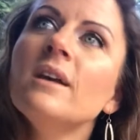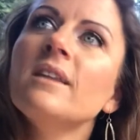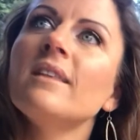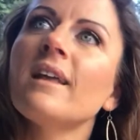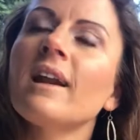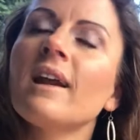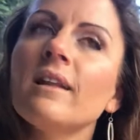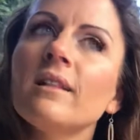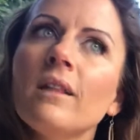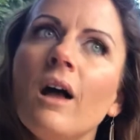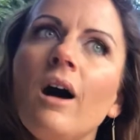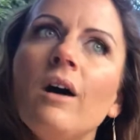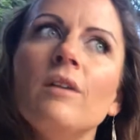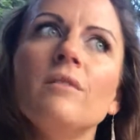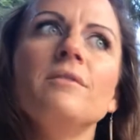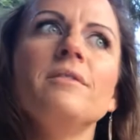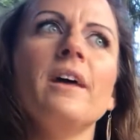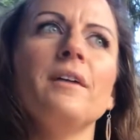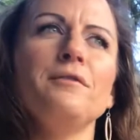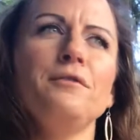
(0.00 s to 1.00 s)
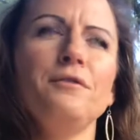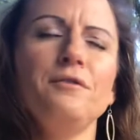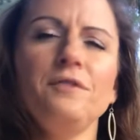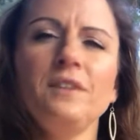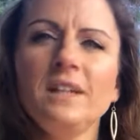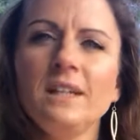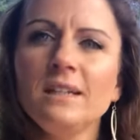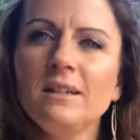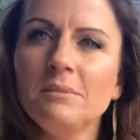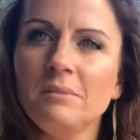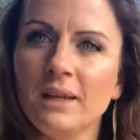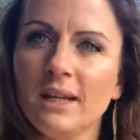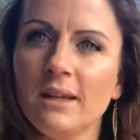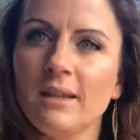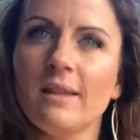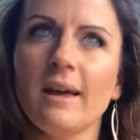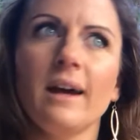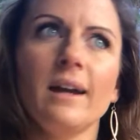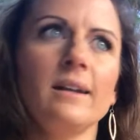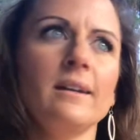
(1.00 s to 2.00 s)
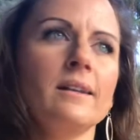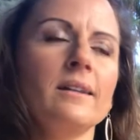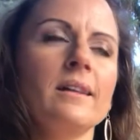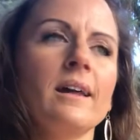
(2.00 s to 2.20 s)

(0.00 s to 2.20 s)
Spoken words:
that I love, that feed me, that